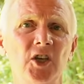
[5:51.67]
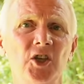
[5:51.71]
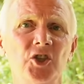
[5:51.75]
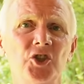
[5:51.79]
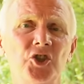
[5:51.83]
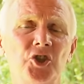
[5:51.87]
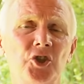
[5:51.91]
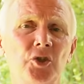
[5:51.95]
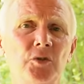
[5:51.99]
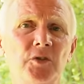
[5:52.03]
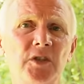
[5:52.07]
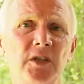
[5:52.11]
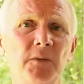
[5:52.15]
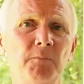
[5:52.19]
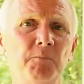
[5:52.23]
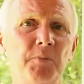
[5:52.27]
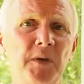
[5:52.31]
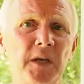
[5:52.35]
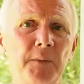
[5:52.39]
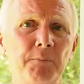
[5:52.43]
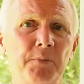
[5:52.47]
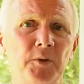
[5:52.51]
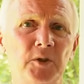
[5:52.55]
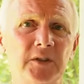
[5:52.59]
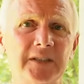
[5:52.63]
shooting
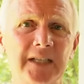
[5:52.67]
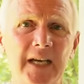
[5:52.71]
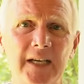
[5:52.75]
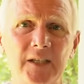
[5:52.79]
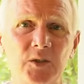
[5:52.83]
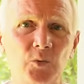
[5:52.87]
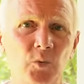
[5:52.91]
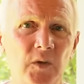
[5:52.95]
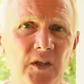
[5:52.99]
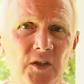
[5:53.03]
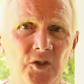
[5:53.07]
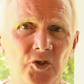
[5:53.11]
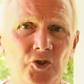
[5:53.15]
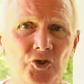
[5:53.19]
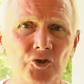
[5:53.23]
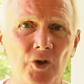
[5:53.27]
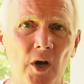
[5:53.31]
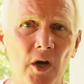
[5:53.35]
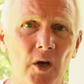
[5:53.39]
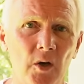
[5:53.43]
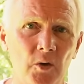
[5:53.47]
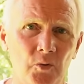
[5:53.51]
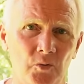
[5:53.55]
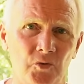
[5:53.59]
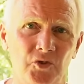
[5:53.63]
people dead with
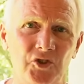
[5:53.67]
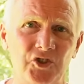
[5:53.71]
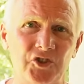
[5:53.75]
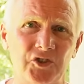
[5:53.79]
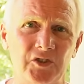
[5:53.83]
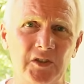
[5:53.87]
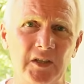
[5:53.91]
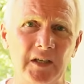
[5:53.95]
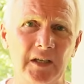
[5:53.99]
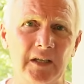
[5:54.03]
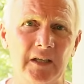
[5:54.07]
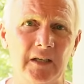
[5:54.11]
drones.